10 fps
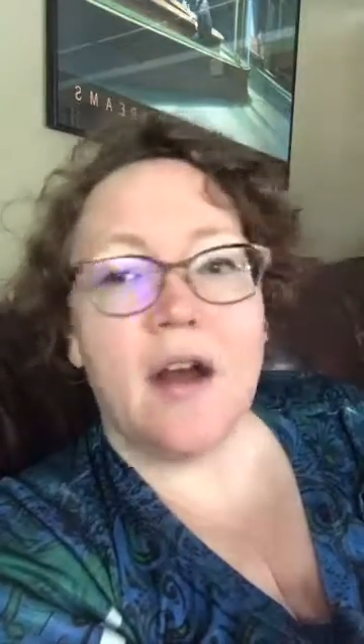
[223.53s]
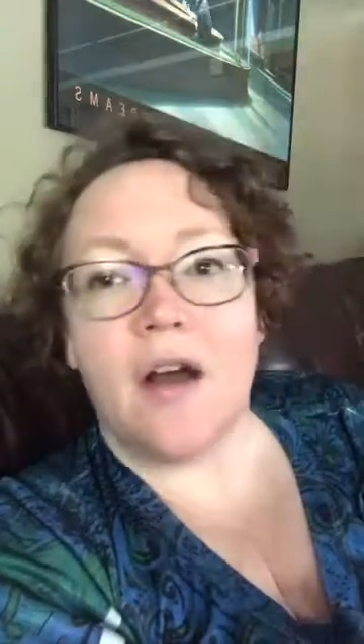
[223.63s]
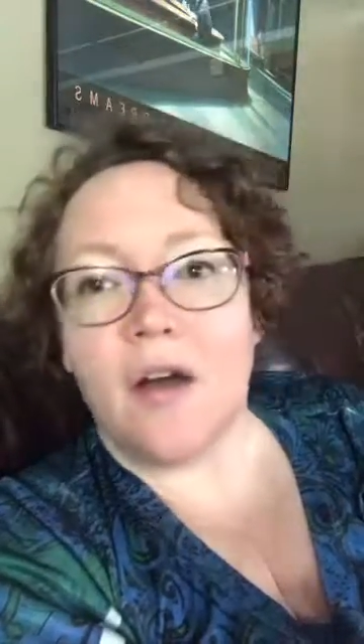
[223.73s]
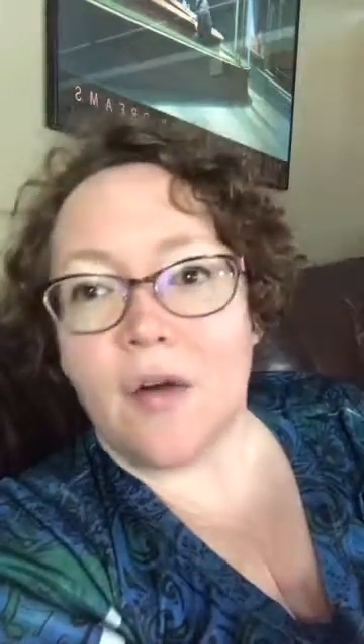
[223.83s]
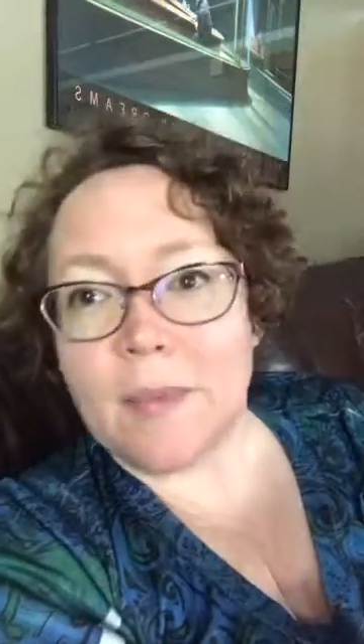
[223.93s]

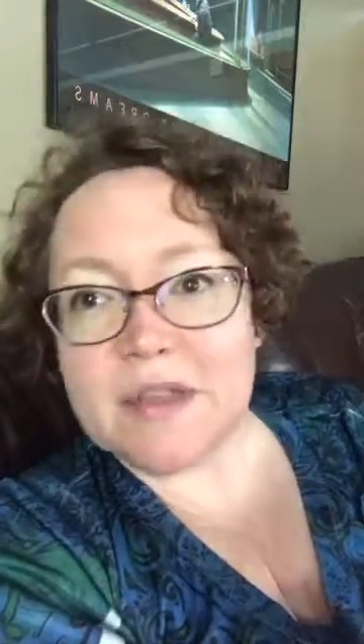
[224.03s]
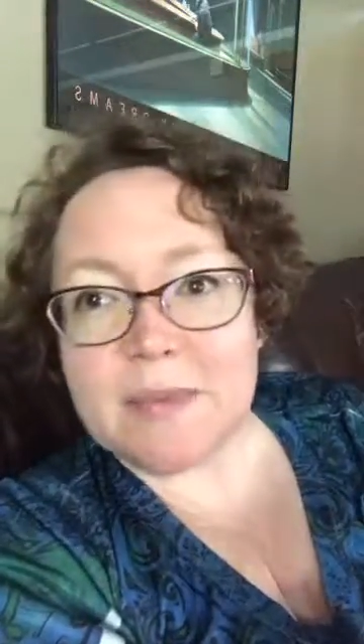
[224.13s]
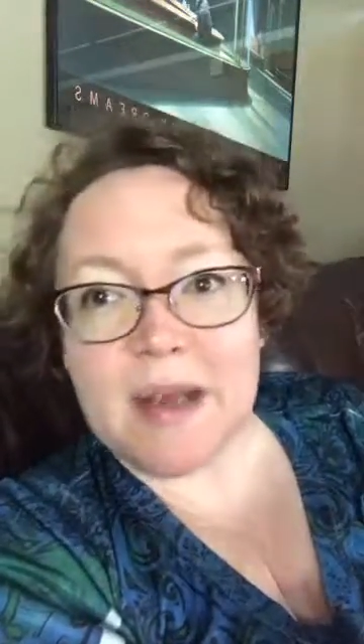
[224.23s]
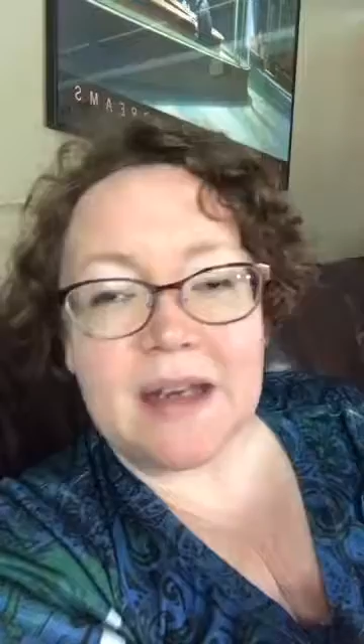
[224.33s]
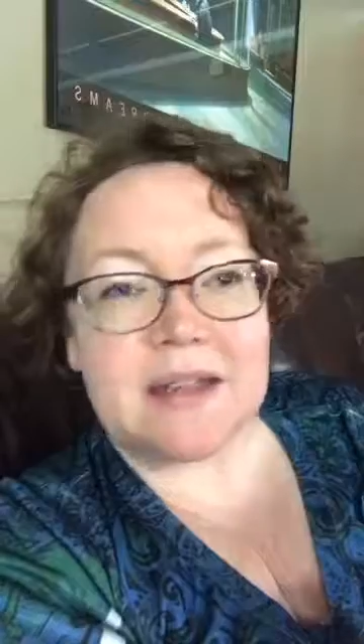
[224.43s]
I'm
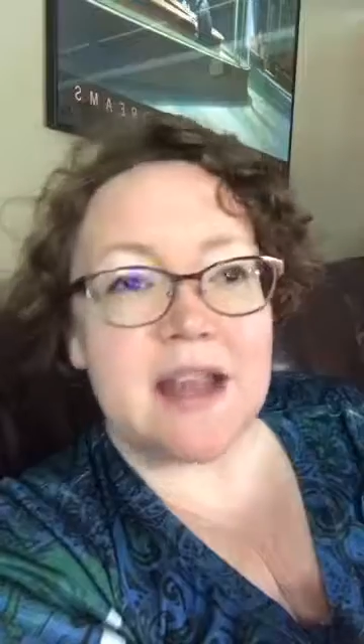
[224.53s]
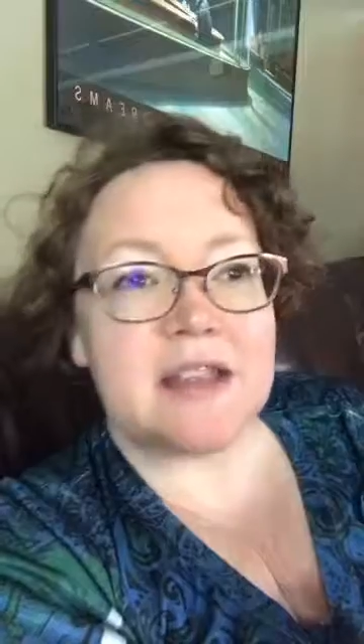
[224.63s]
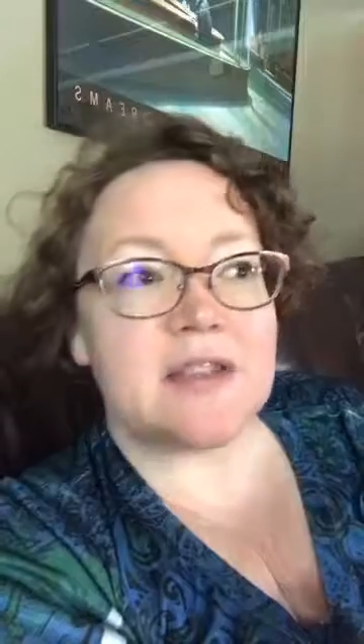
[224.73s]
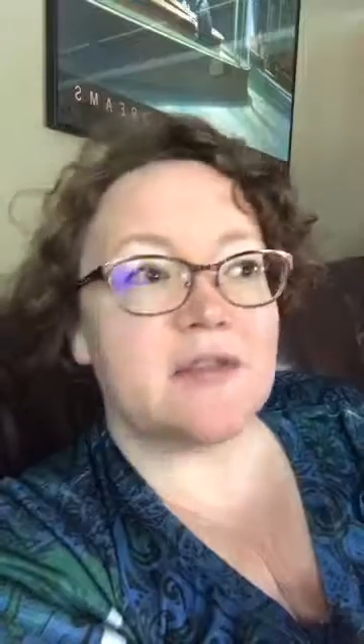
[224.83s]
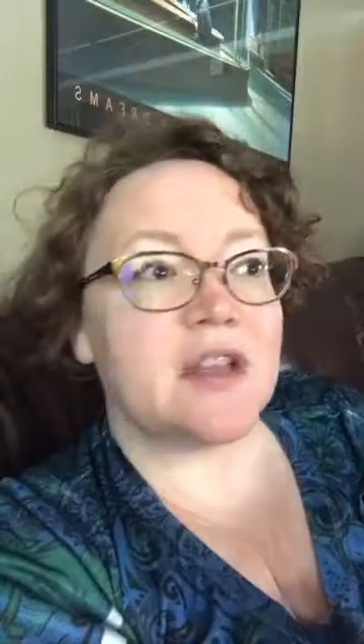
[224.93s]
spending
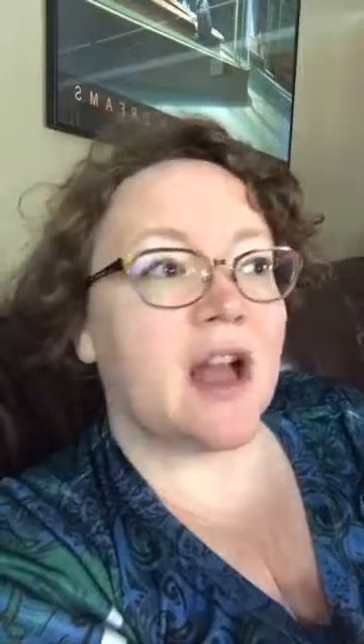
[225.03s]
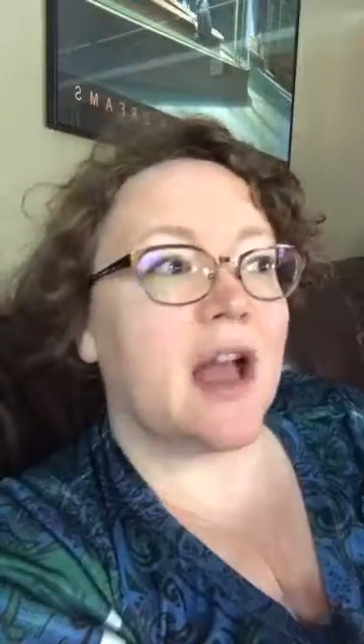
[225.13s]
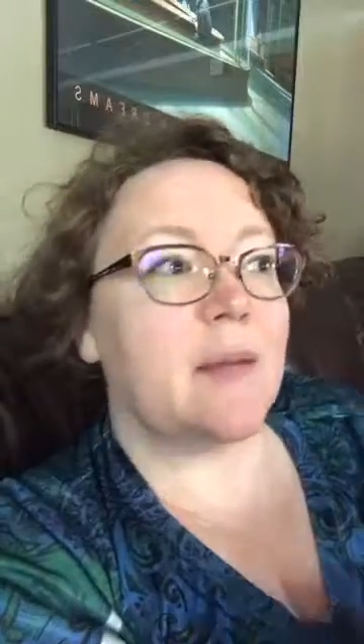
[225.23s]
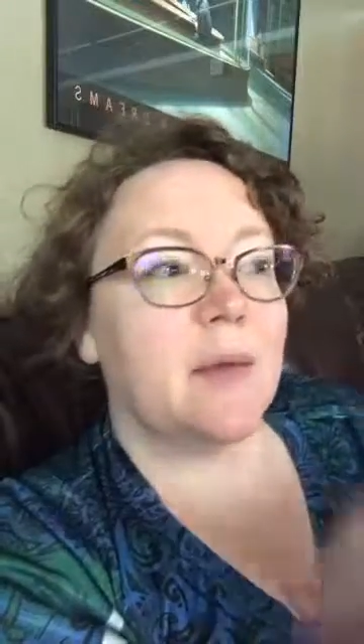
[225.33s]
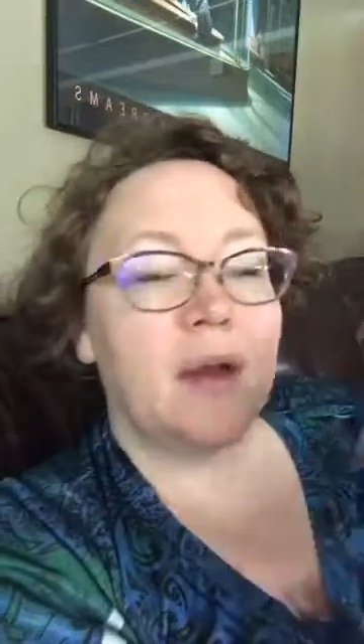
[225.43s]
tons of
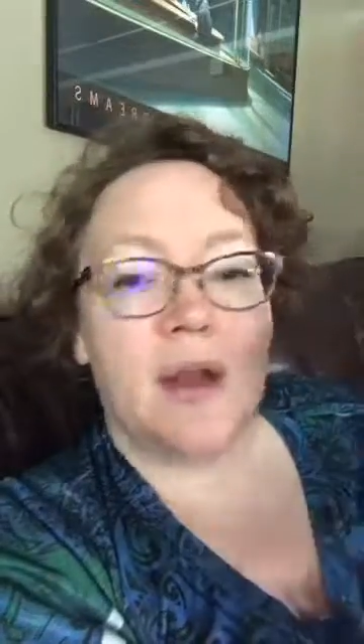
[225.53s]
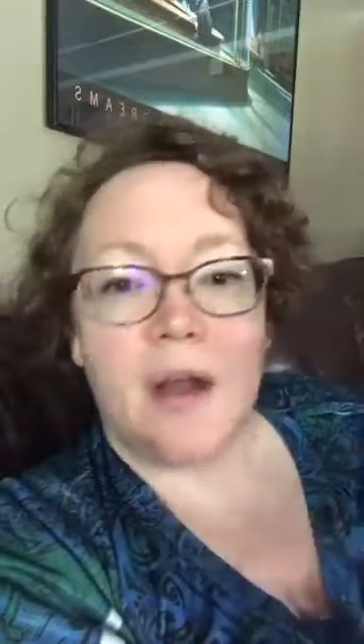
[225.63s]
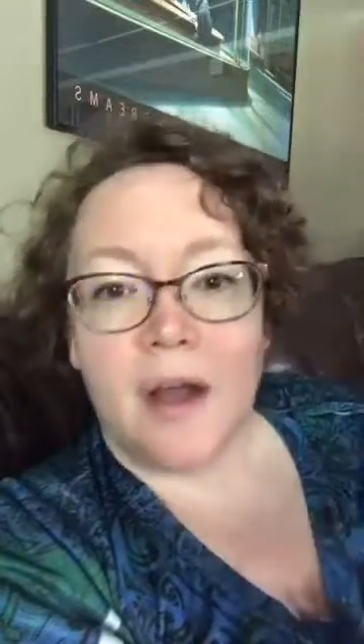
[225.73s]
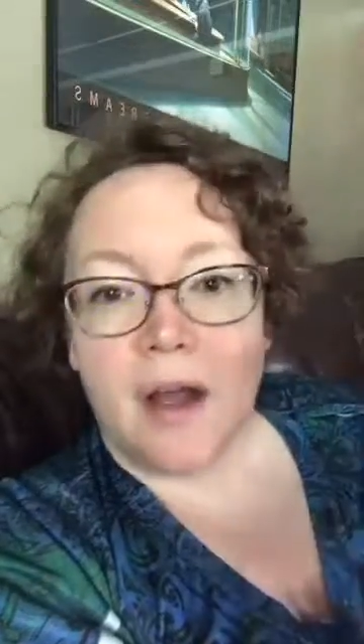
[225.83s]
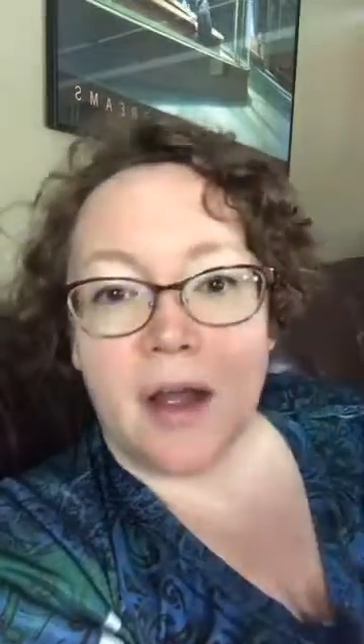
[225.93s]
time
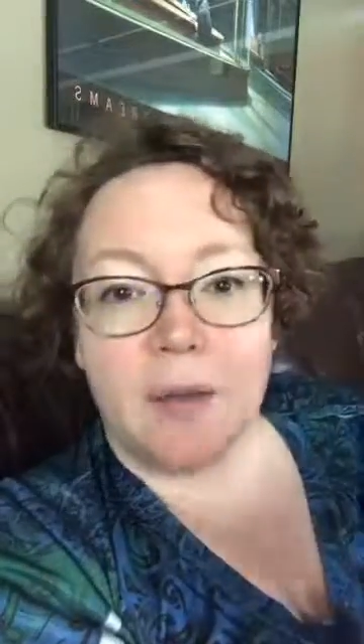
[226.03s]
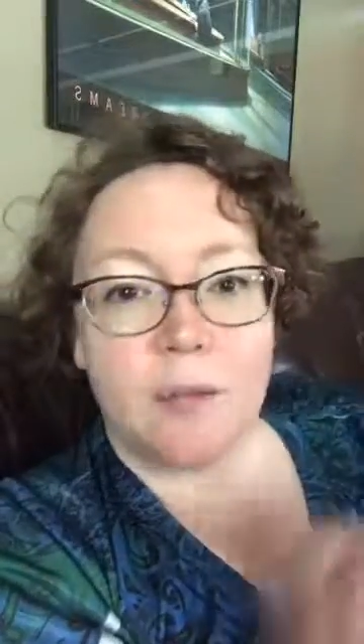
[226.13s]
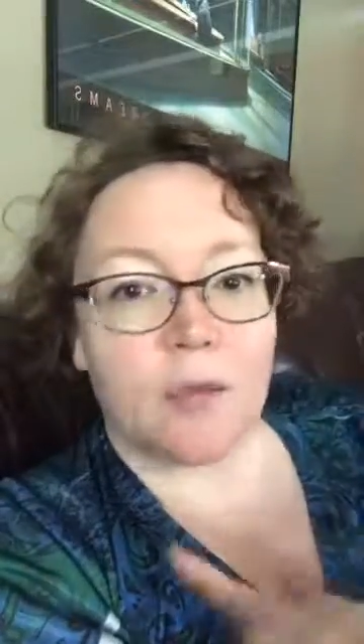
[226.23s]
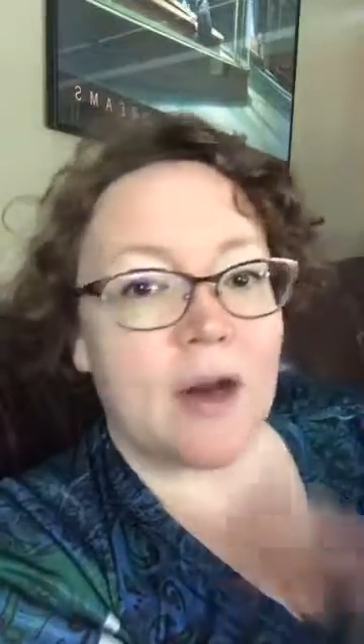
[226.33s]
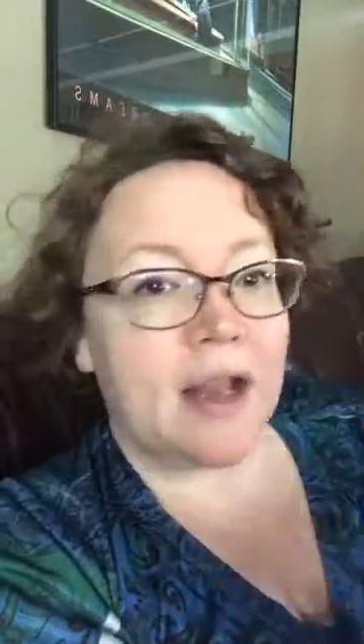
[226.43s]

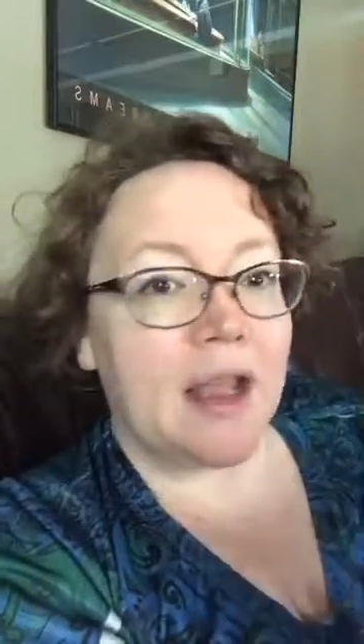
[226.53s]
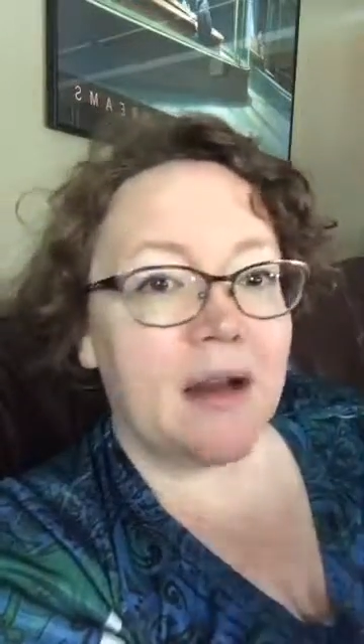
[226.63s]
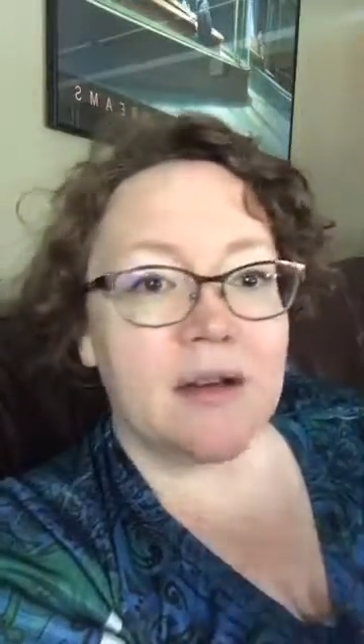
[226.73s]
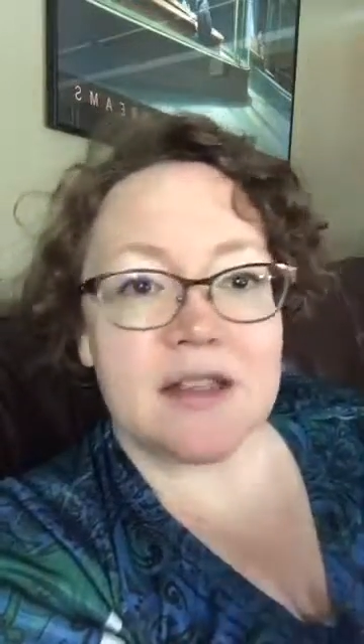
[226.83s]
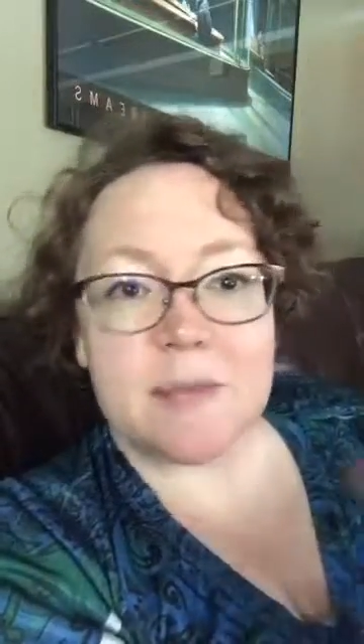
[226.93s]
running
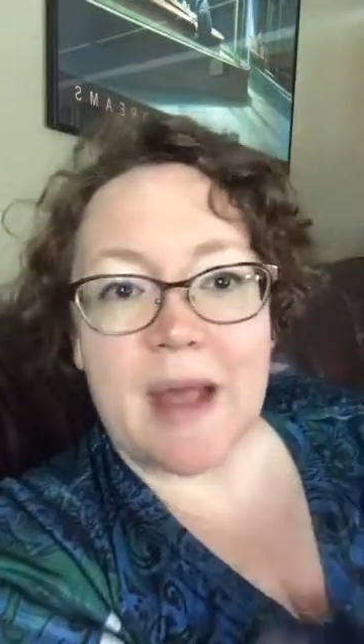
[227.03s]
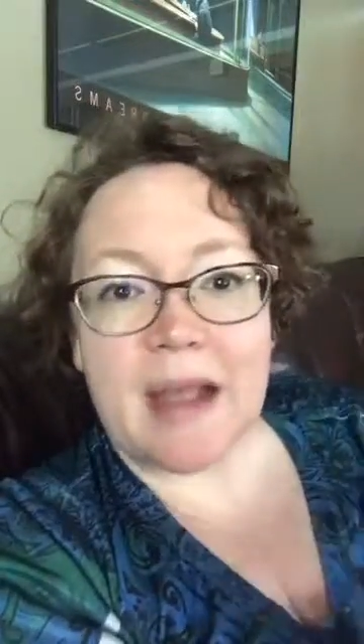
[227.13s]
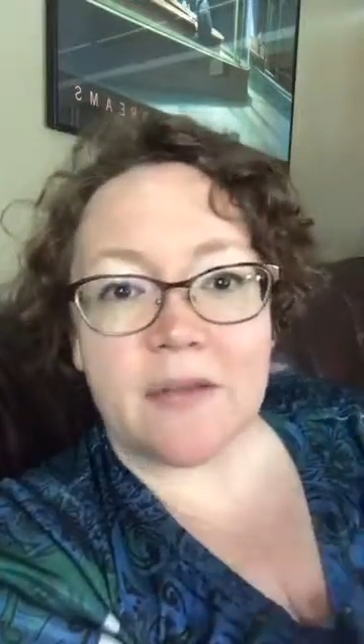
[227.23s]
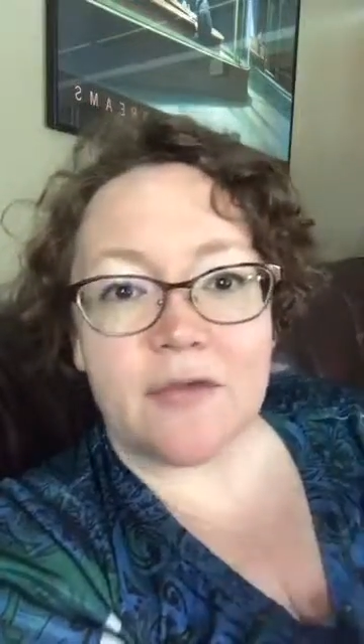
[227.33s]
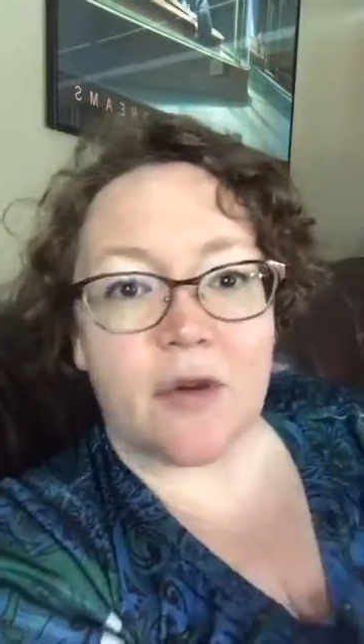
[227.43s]
errands
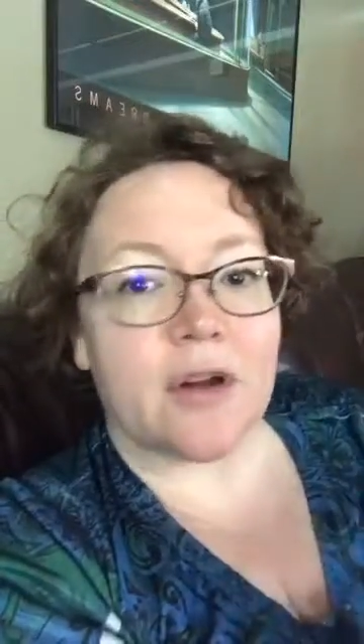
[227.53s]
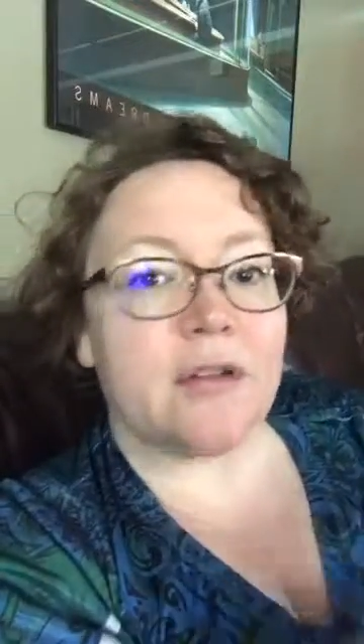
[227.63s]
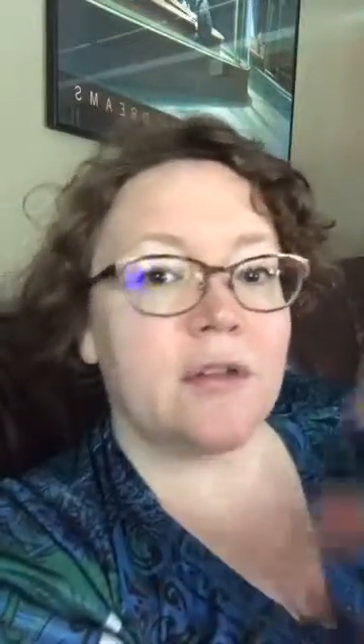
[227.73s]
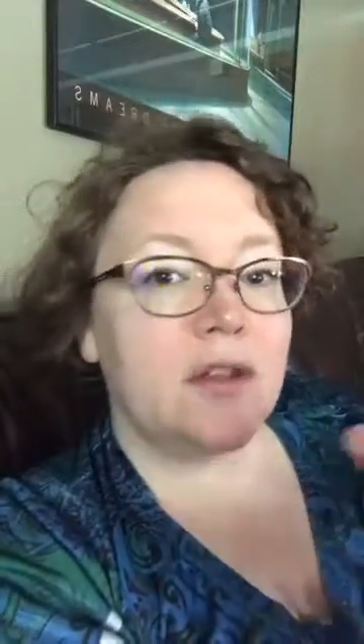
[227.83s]
back and forth.